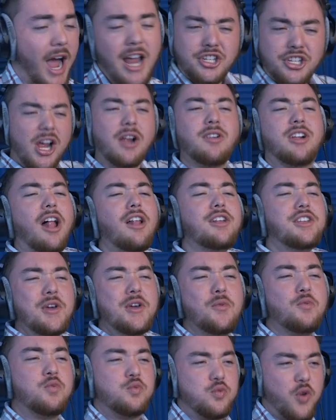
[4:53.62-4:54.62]
I shall call
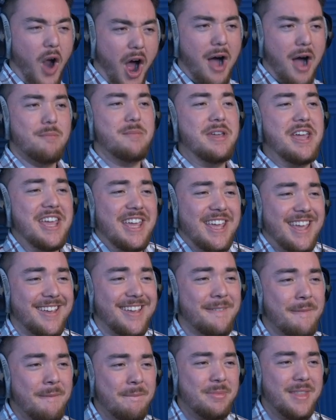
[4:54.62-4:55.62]
you Rami.
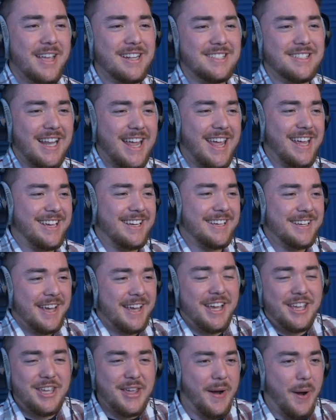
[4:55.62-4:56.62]
It's like,
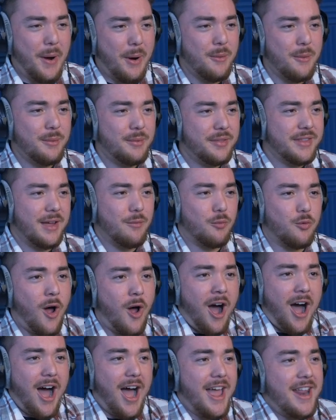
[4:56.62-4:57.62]
you know,
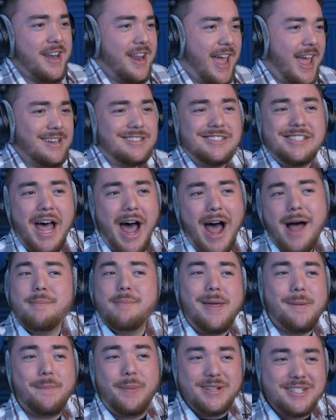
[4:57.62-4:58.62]
Ron and
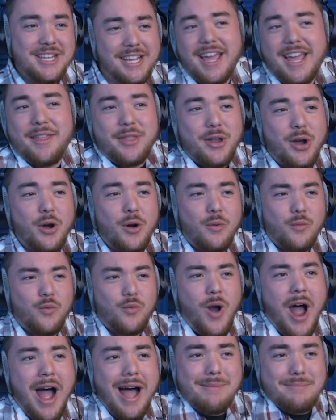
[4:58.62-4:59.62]
Tommy put together.
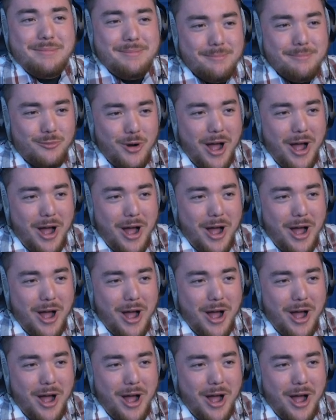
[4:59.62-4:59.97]
Rami.